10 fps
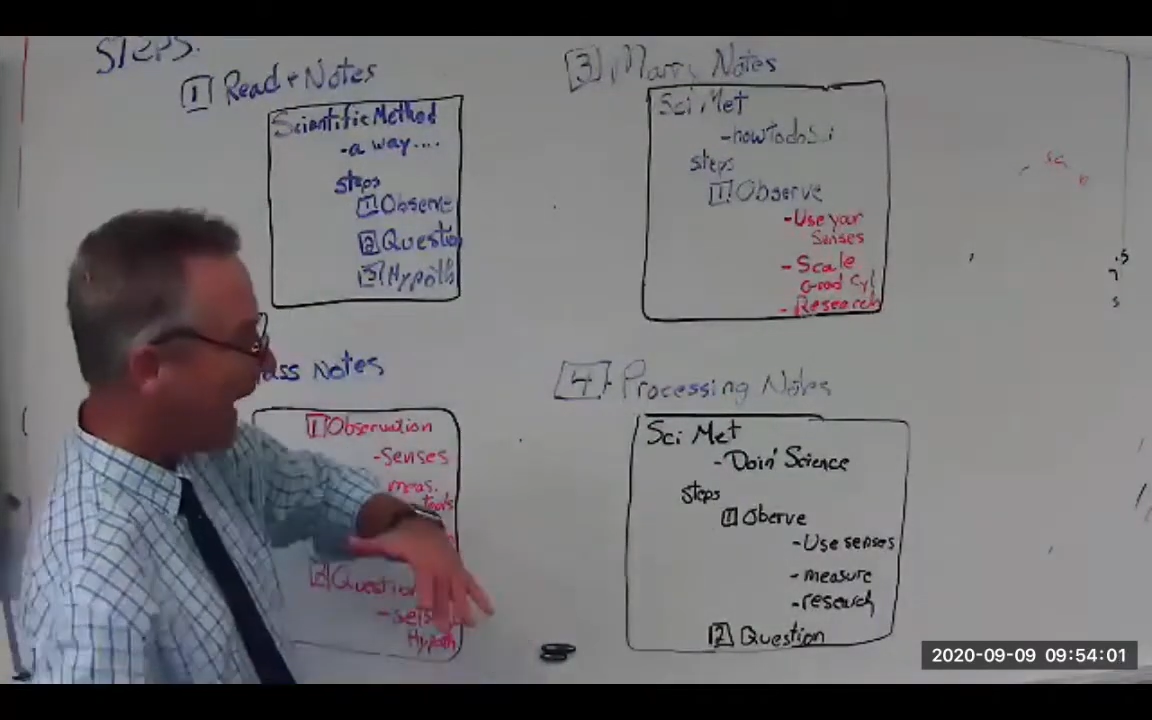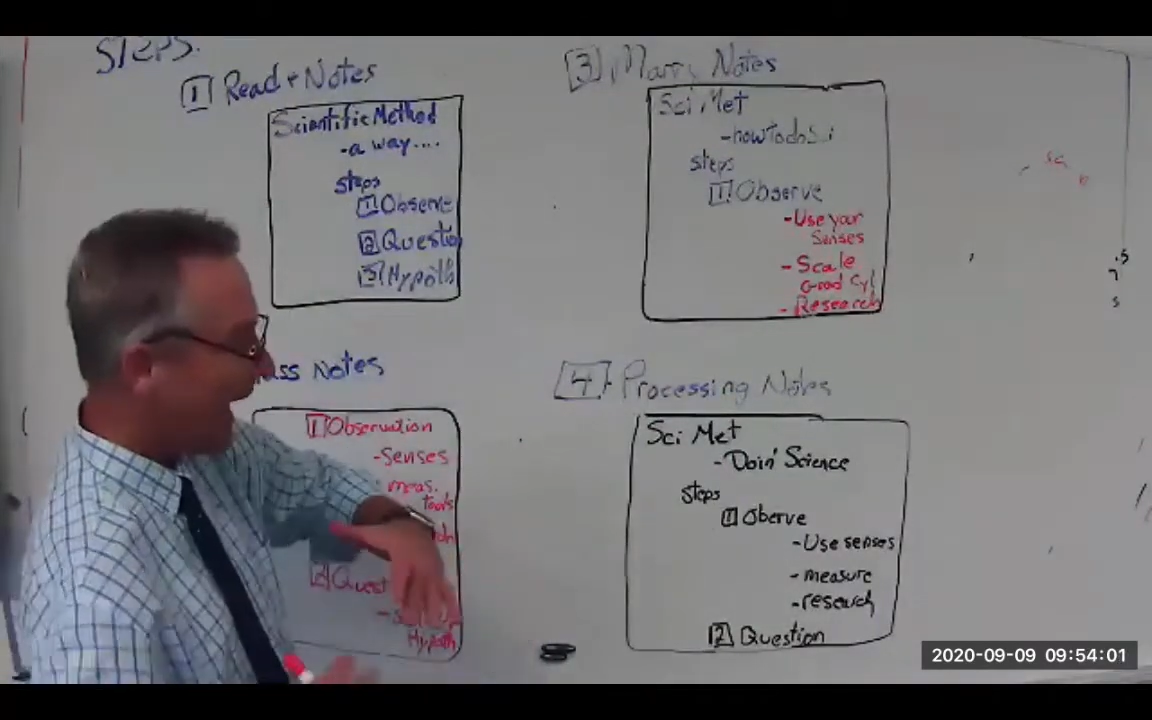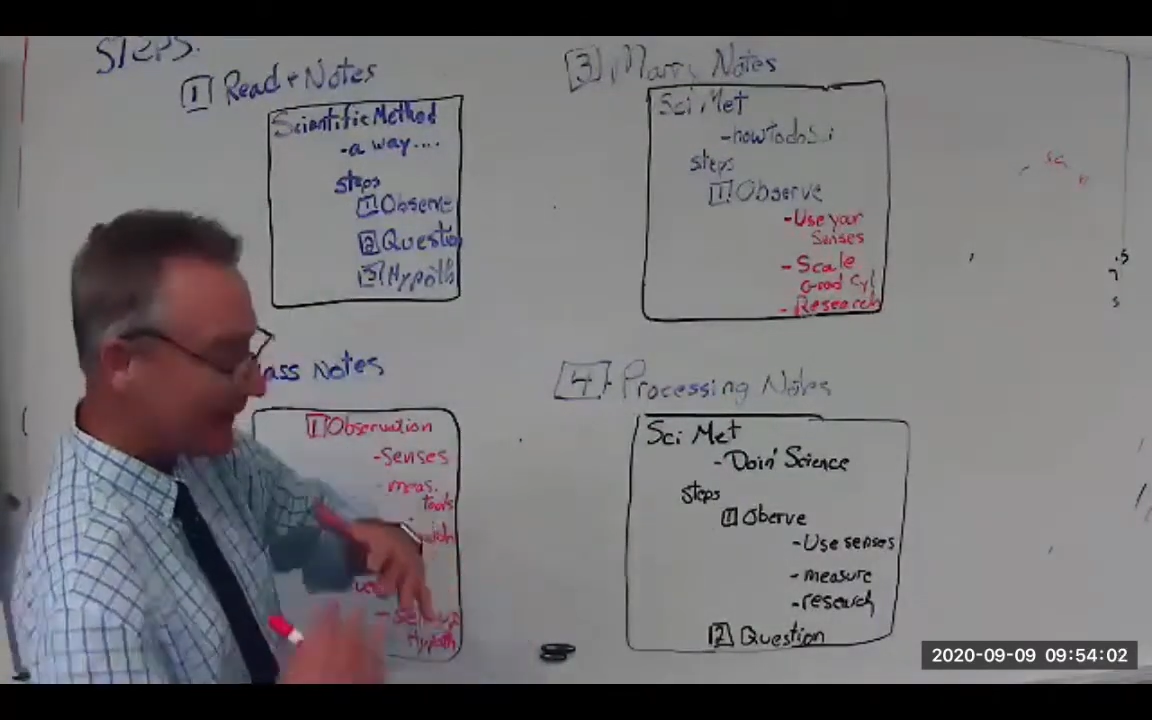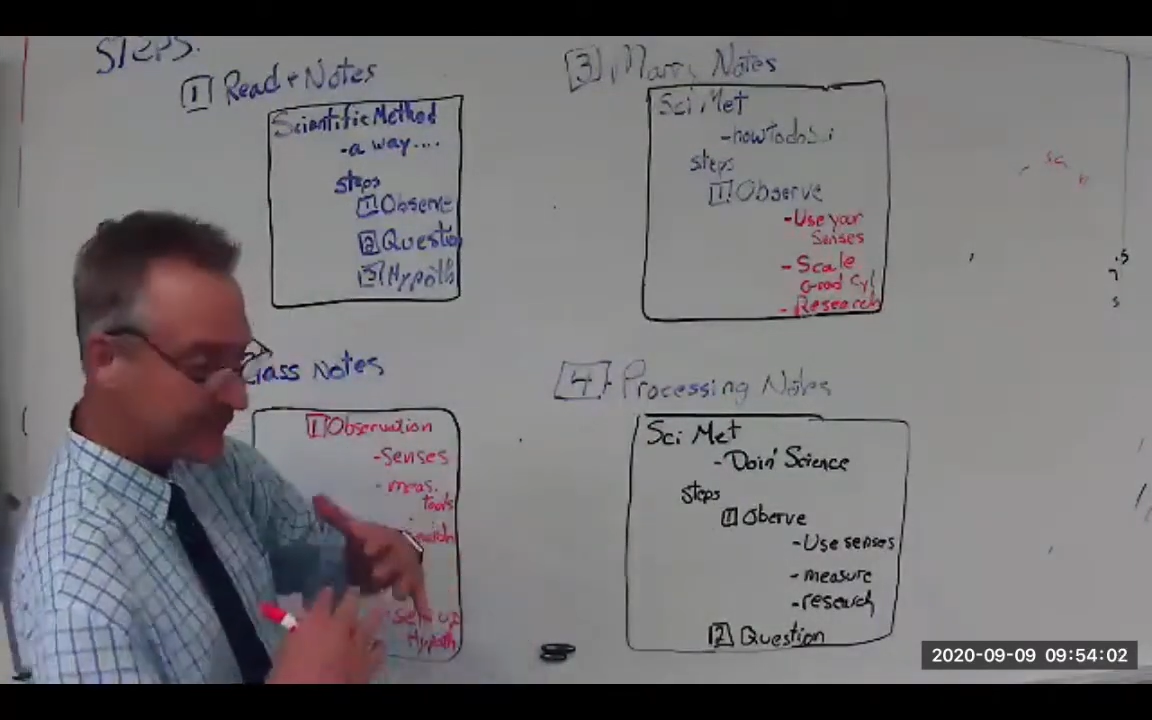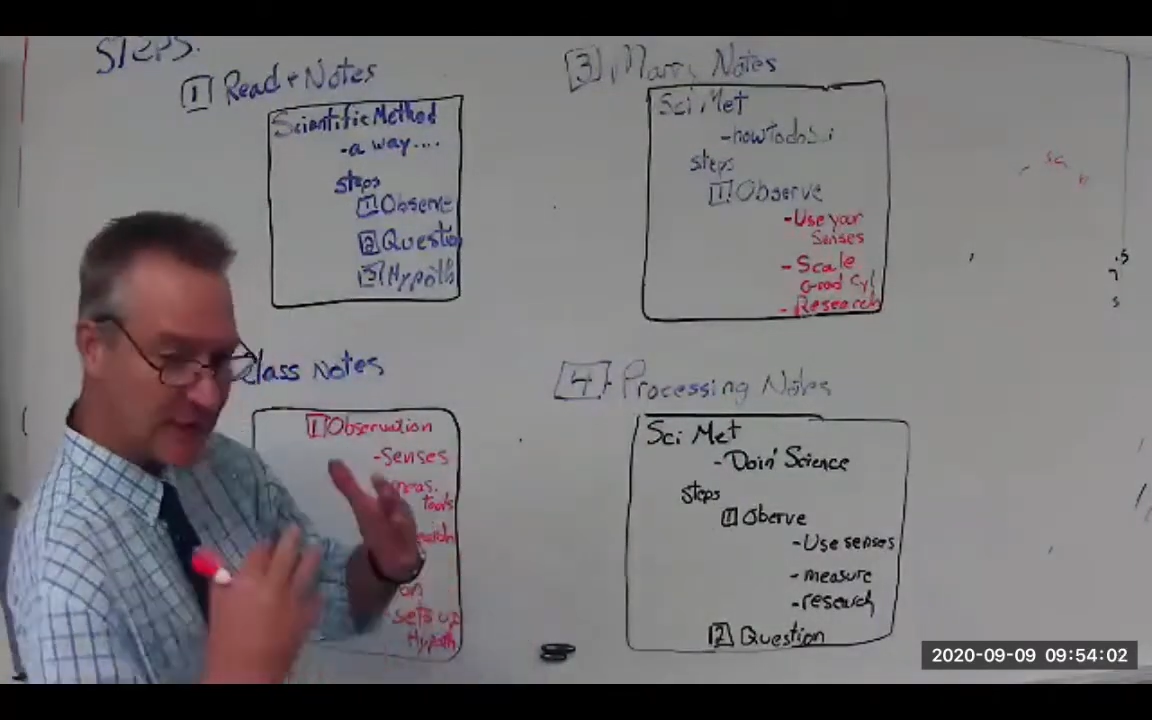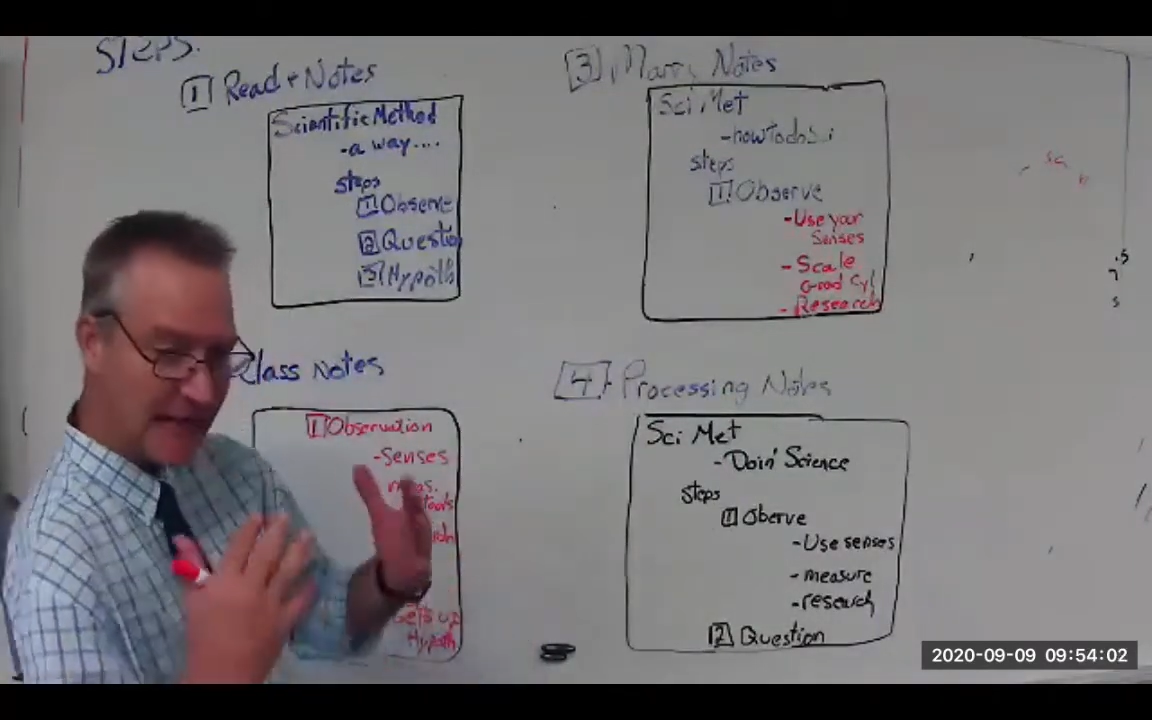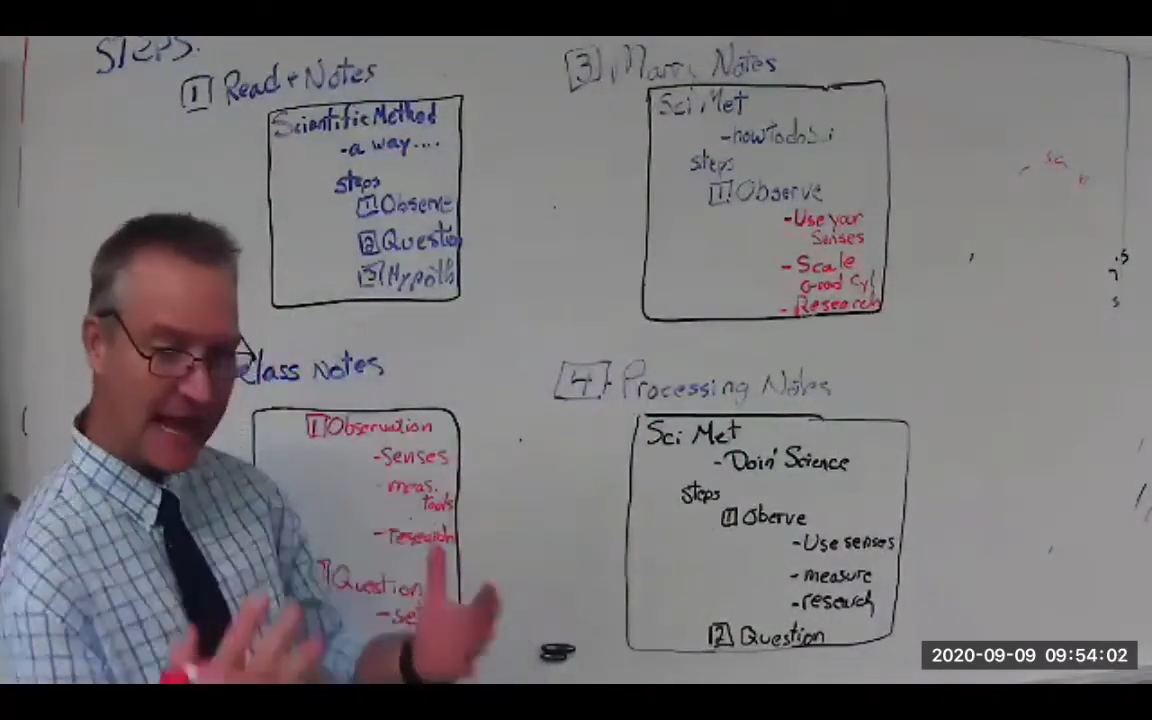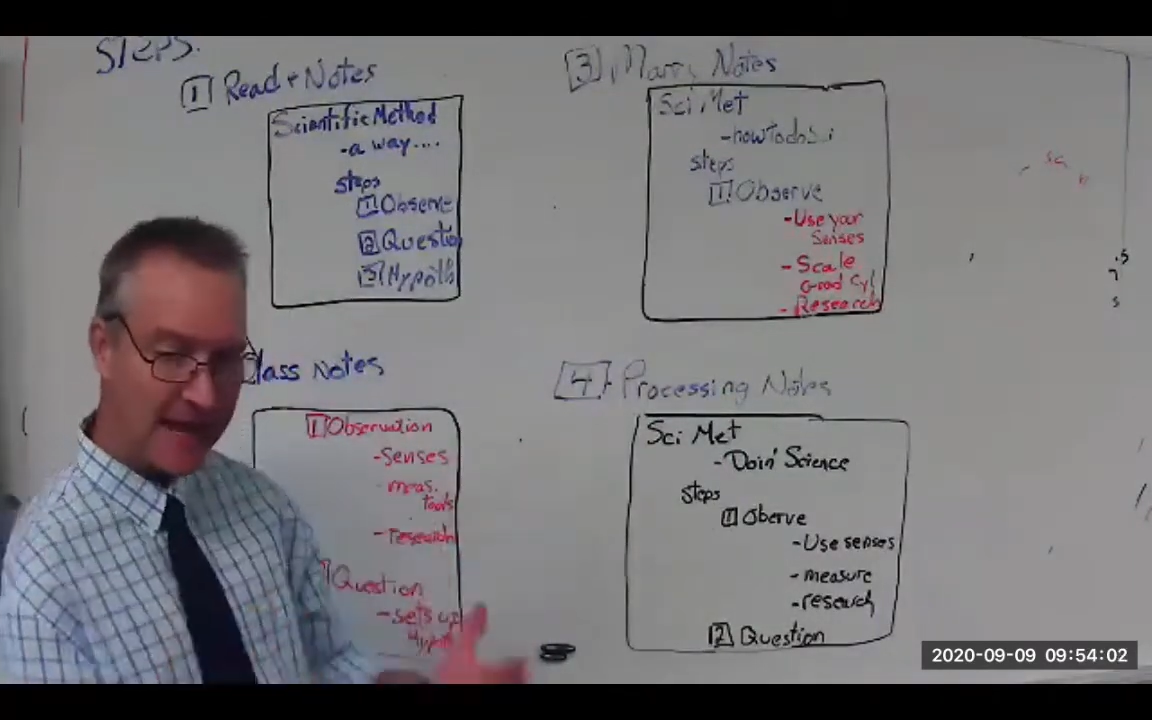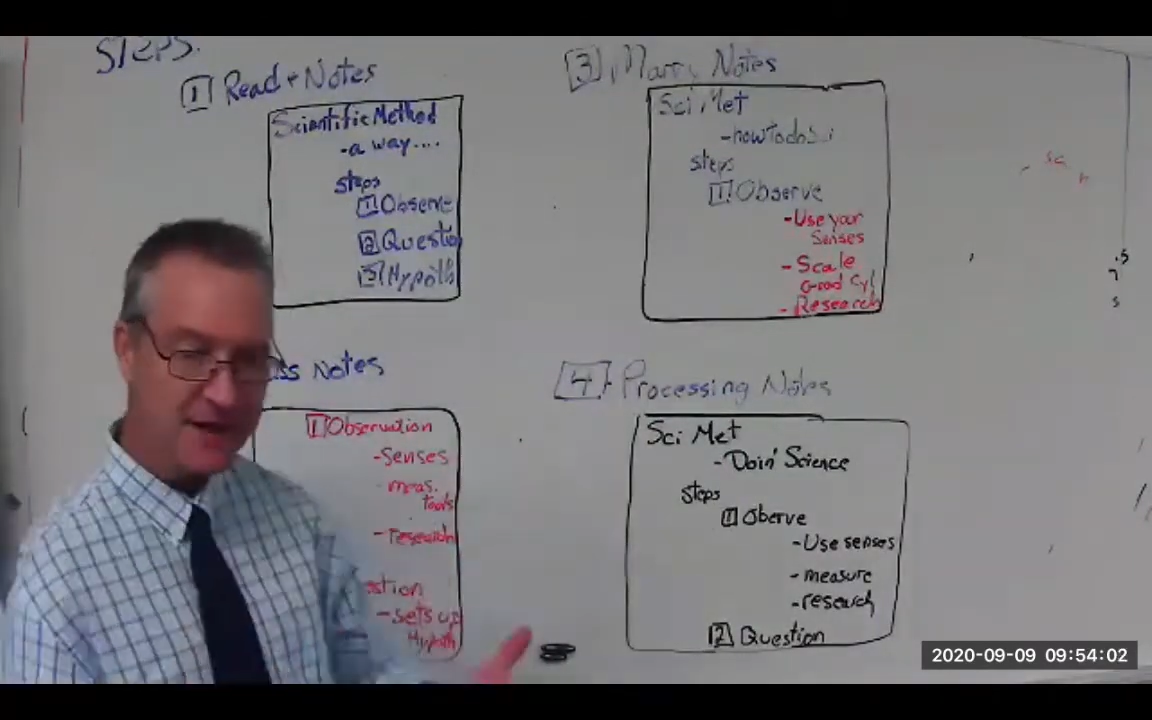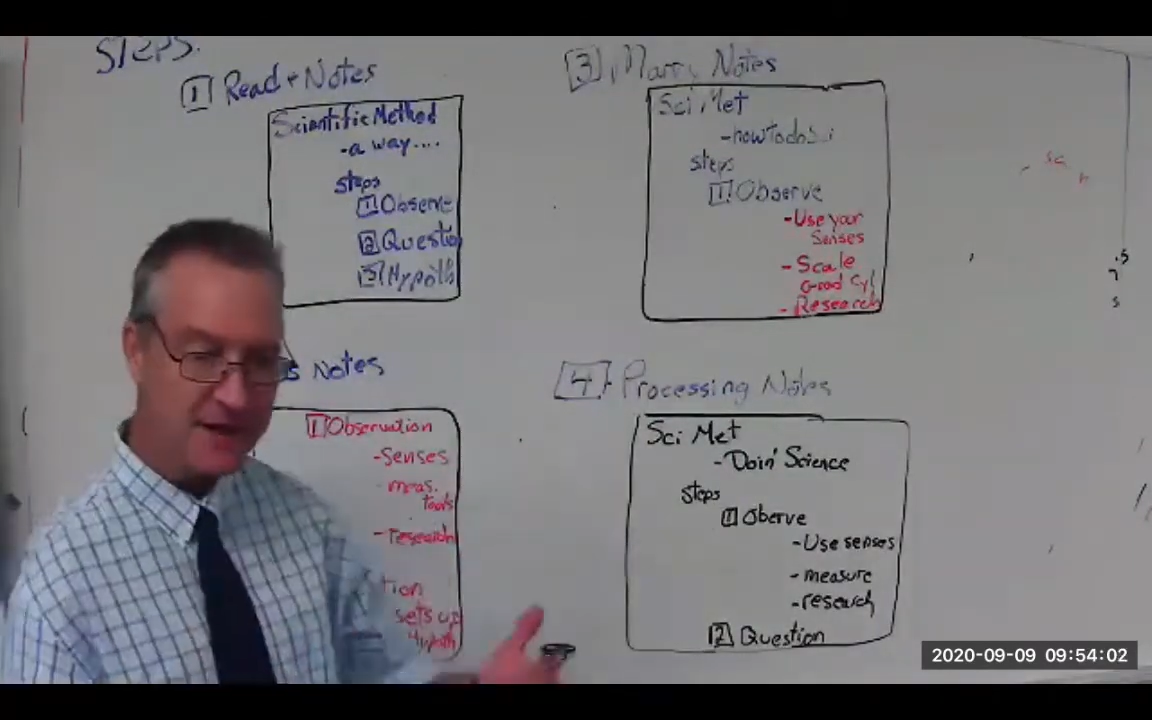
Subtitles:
At the end